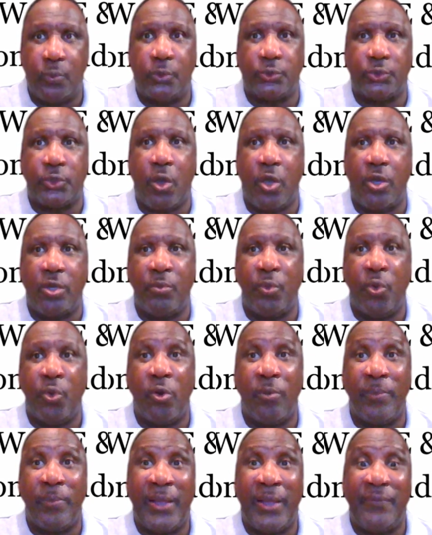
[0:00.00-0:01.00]
So we'll
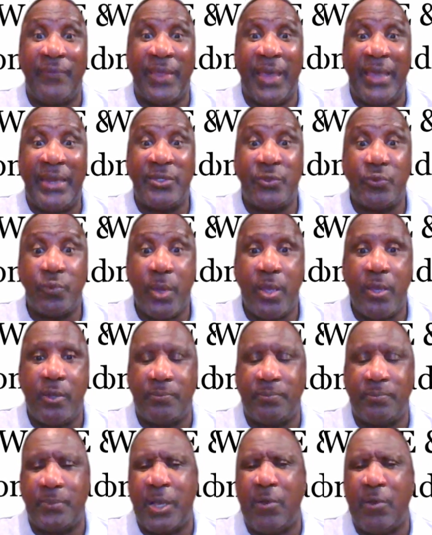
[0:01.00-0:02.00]
talk more about that
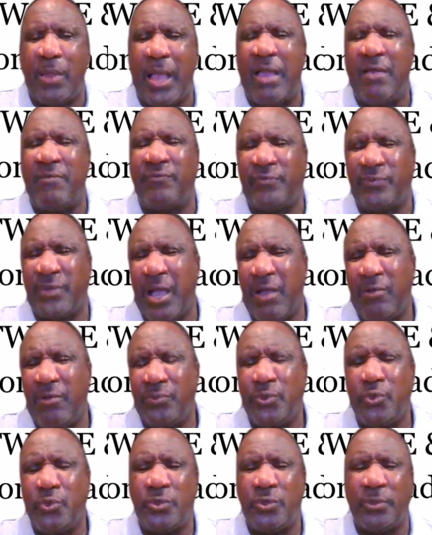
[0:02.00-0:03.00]
as well.
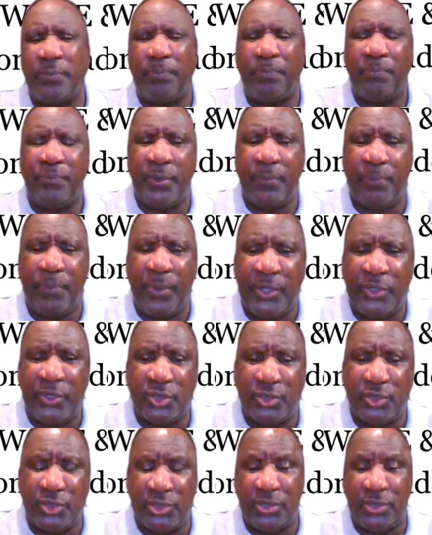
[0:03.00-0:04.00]
I'll do the
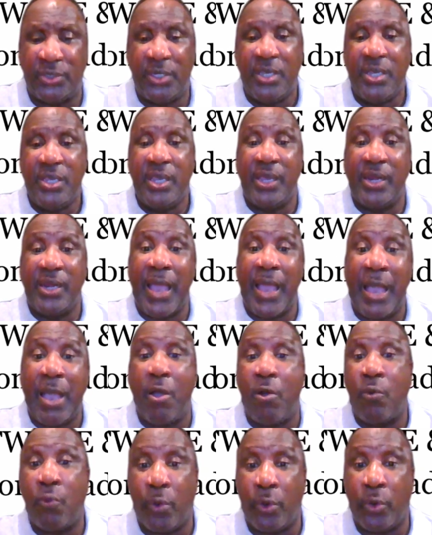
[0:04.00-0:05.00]
depictions
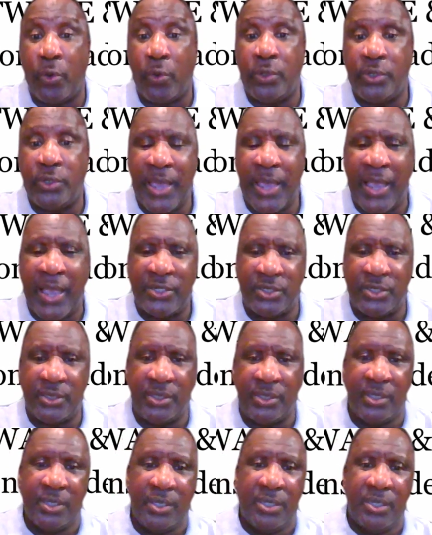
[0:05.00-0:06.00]
and how we're going
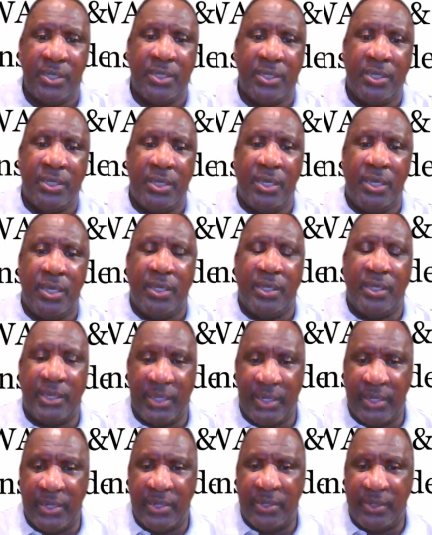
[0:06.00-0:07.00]
to actually
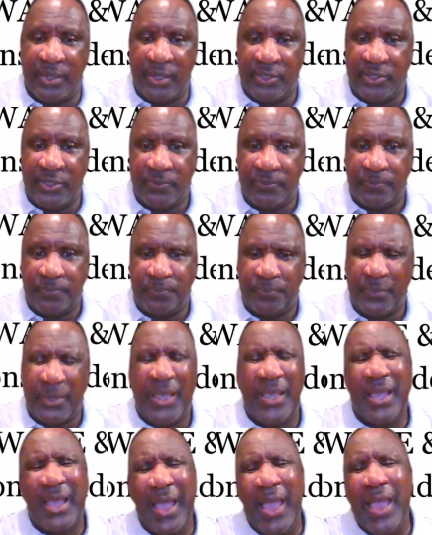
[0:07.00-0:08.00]
get into
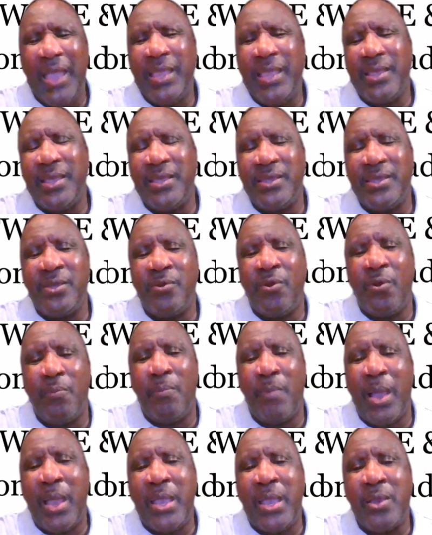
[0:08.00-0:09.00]
this.
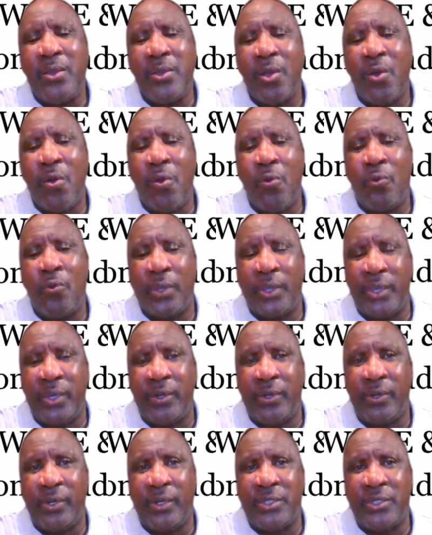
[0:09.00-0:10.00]
My
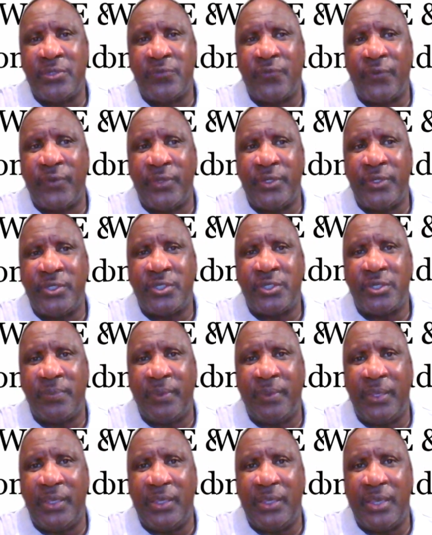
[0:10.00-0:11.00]
goal here is for
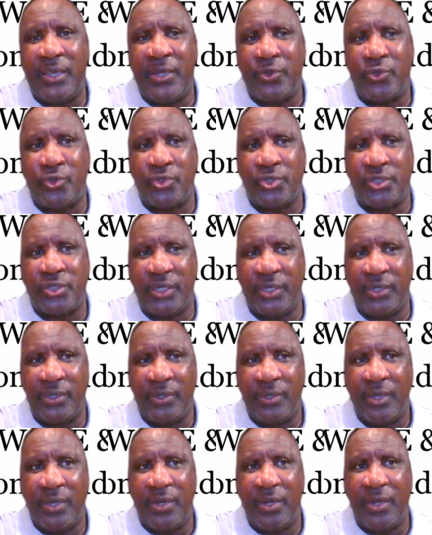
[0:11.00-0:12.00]
this to be
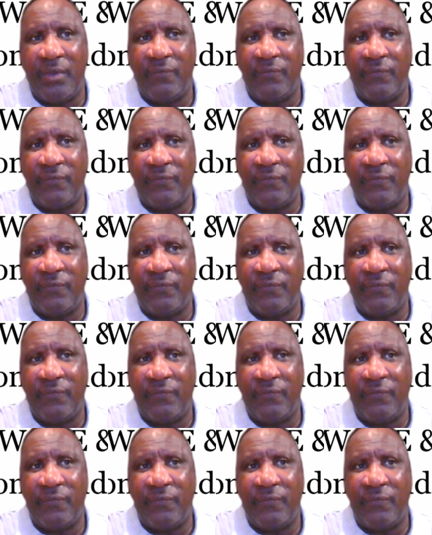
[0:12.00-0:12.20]
interesting